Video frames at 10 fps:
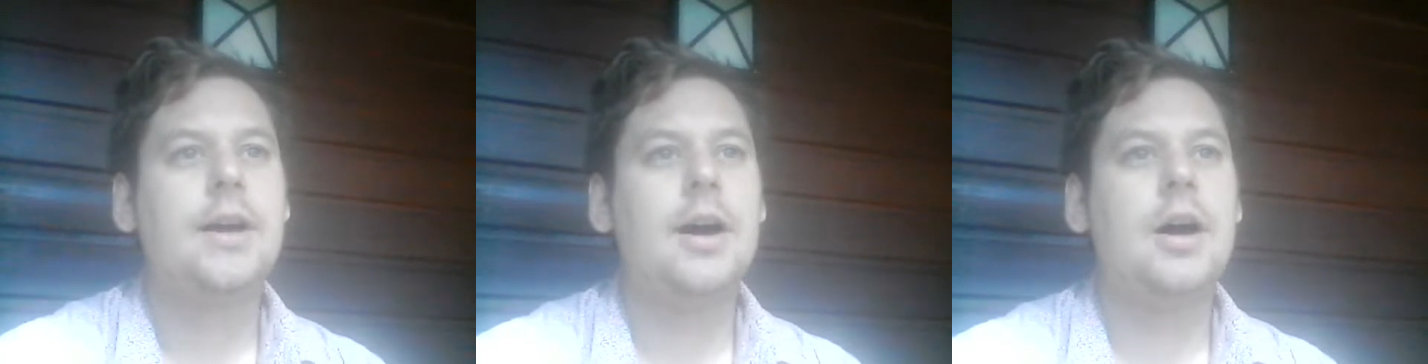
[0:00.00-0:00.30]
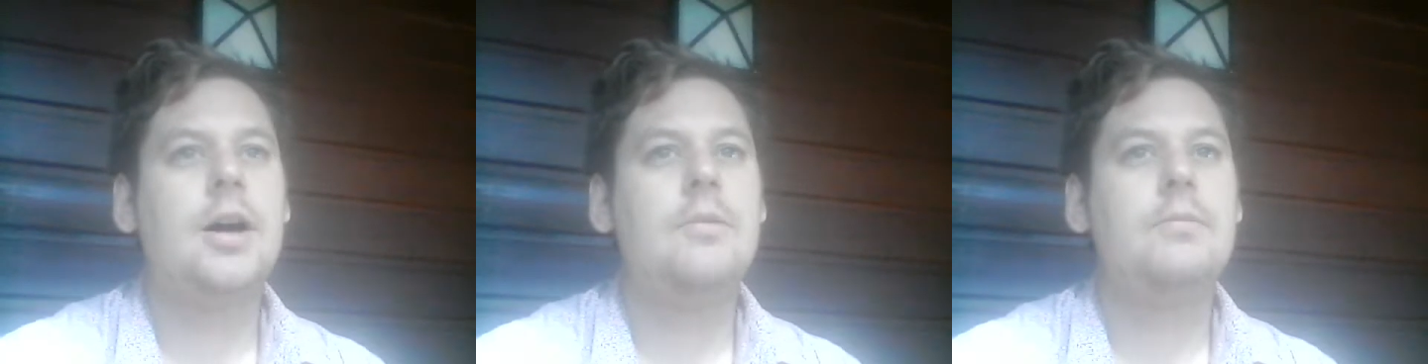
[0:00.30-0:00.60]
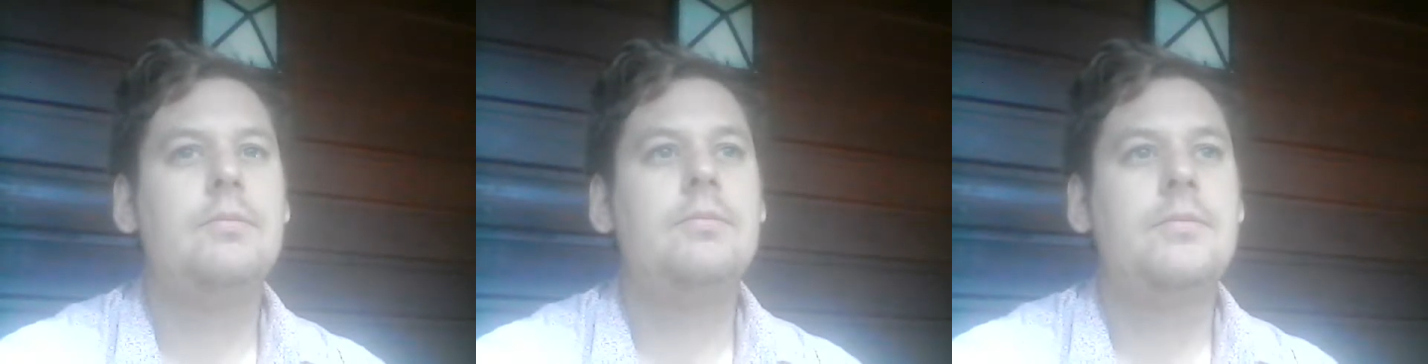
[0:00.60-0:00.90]

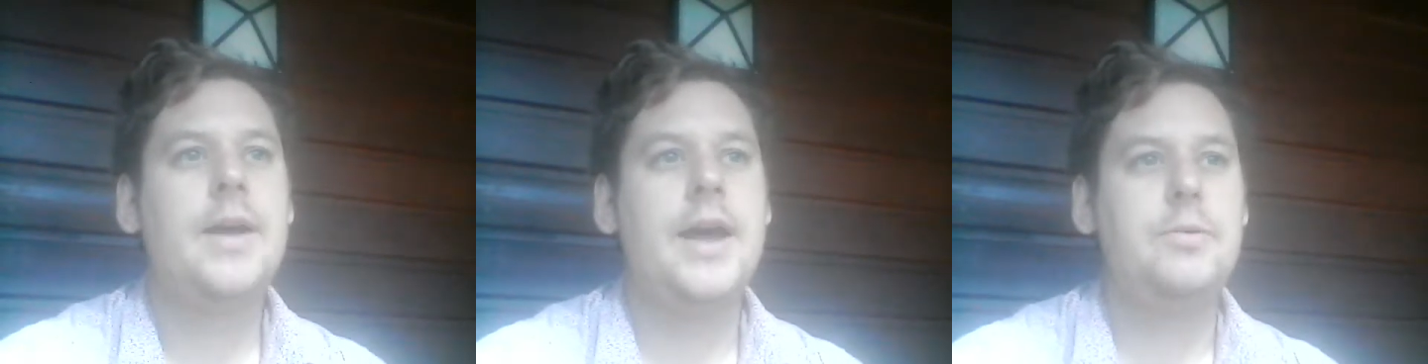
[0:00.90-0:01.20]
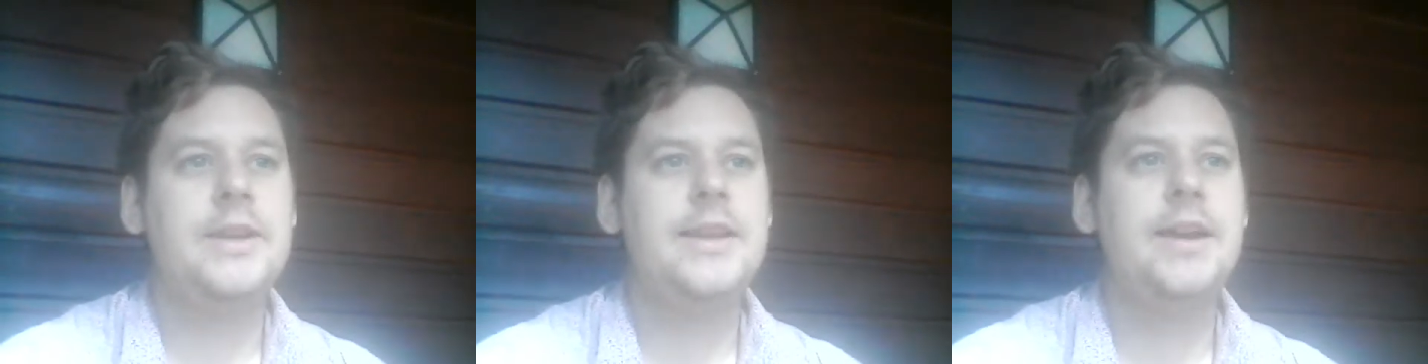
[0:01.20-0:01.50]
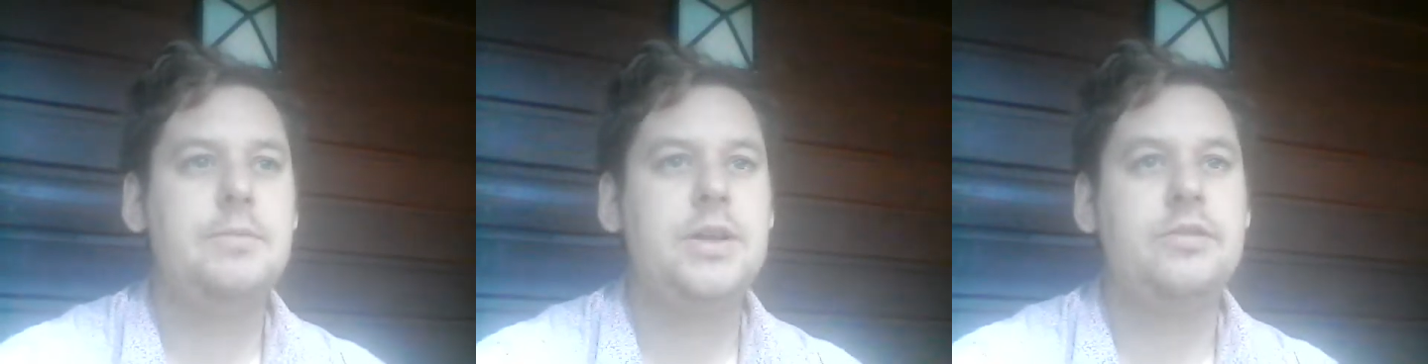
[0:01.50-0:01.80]
and we get
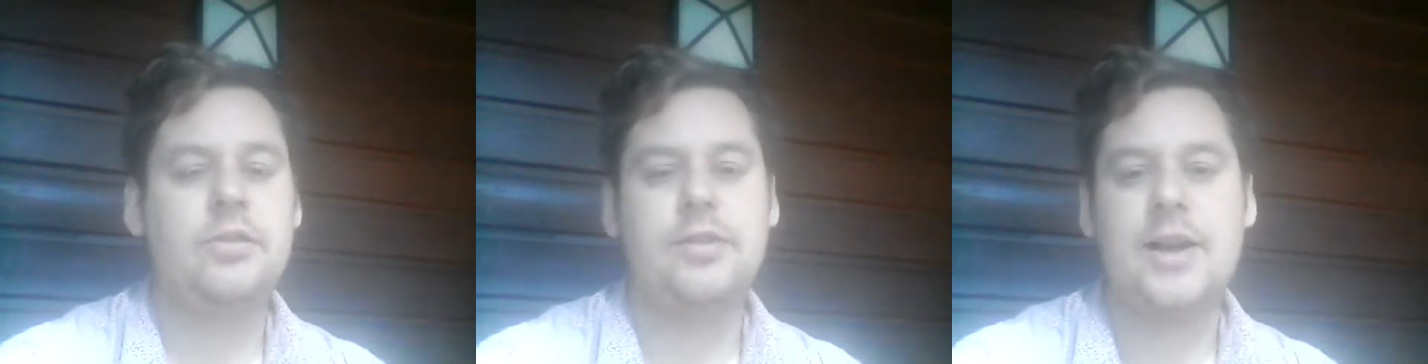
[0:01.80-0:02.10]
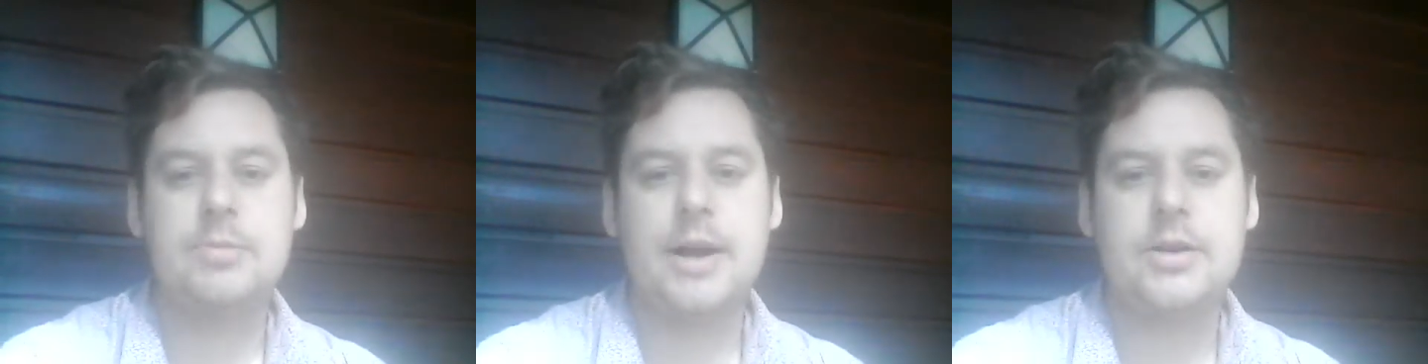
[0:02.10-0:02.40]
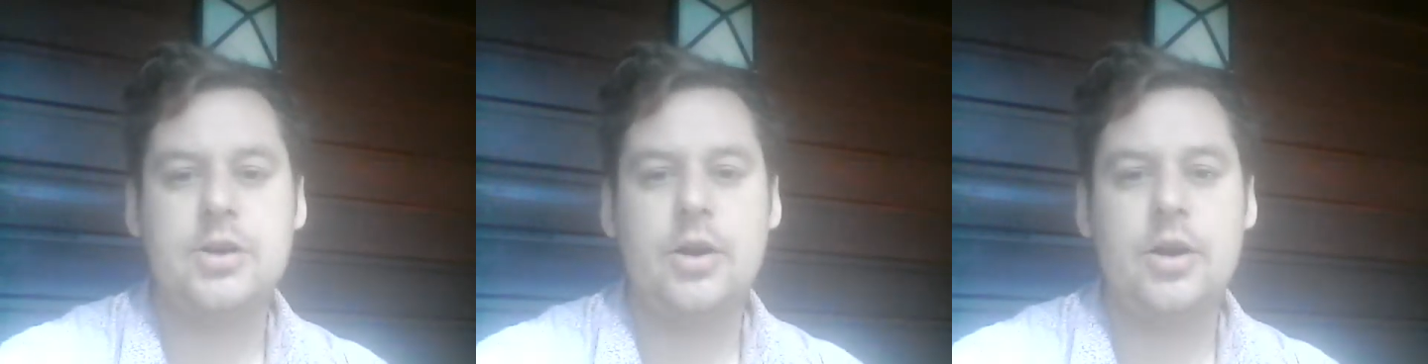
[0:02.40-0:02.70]
a bit of a flashback
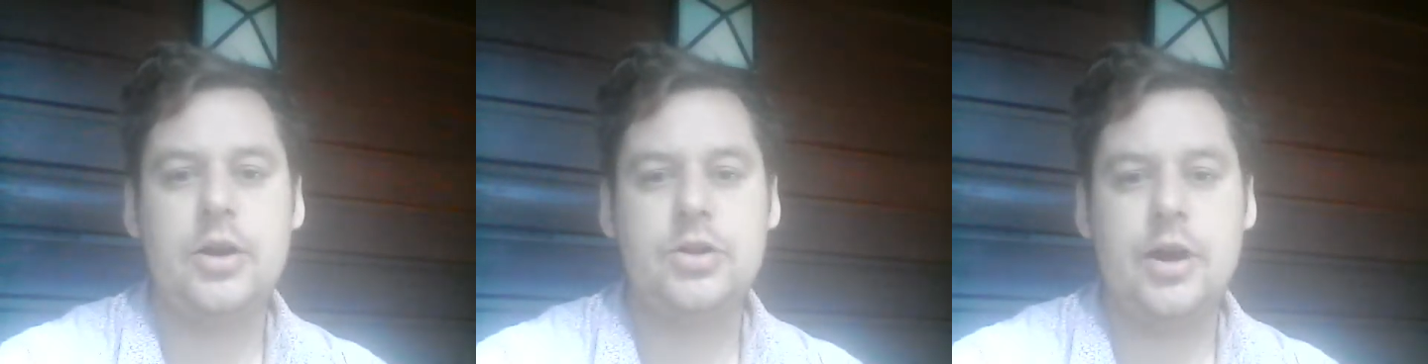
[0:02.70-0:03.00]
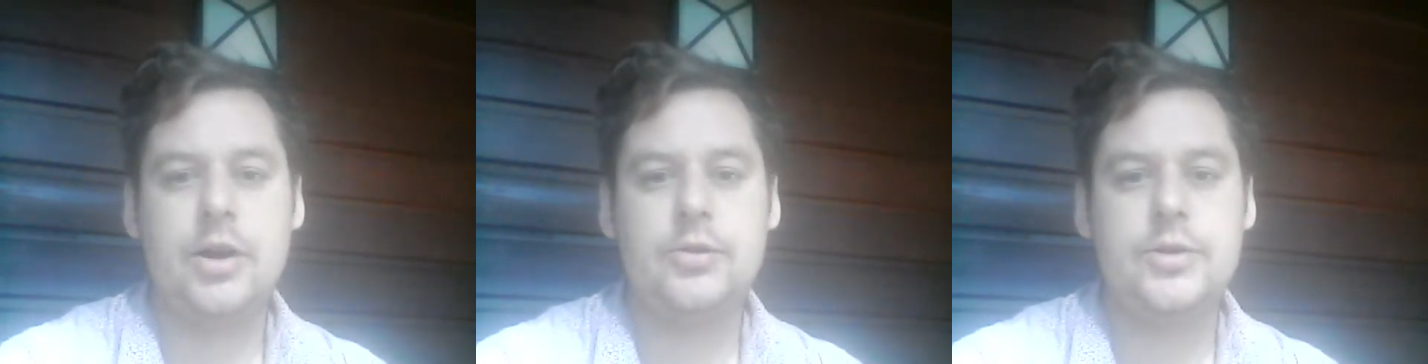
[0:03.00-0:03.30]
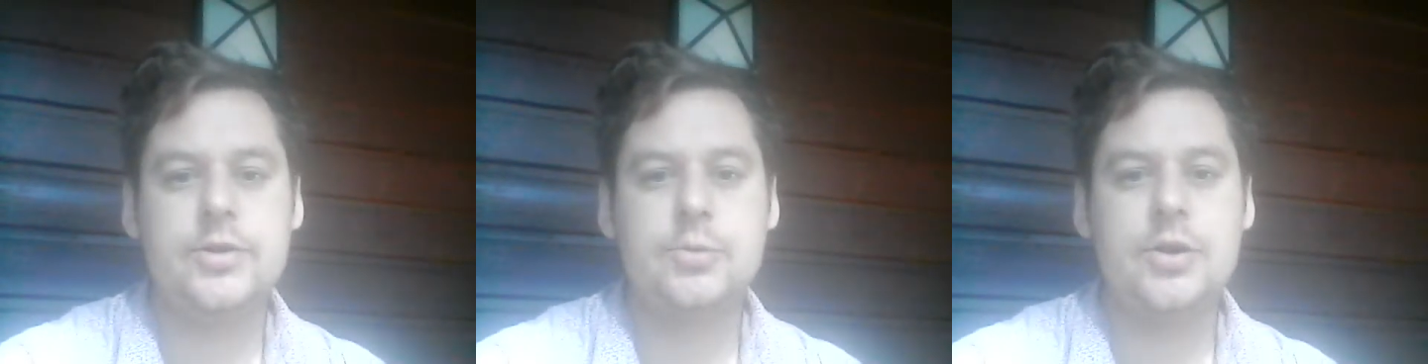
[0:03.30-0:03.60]
to her childhood
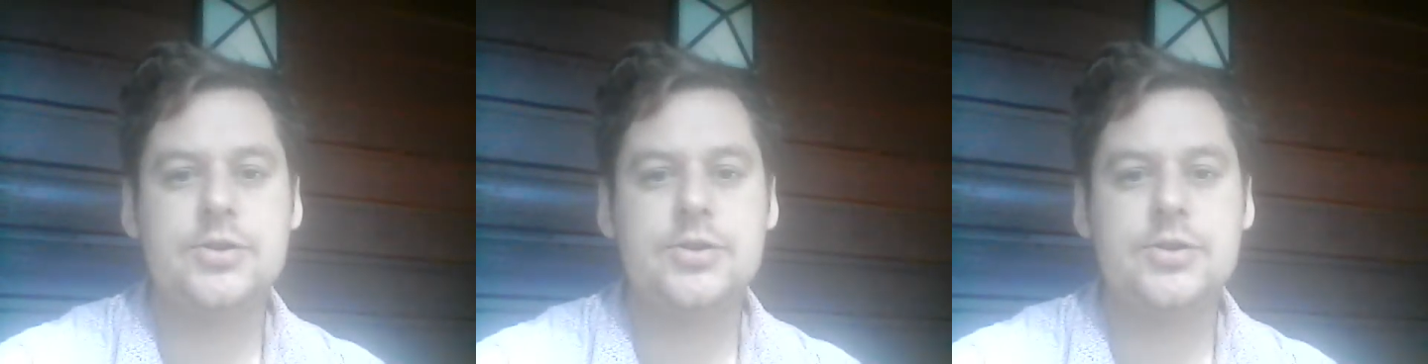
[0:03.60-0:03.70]
as well.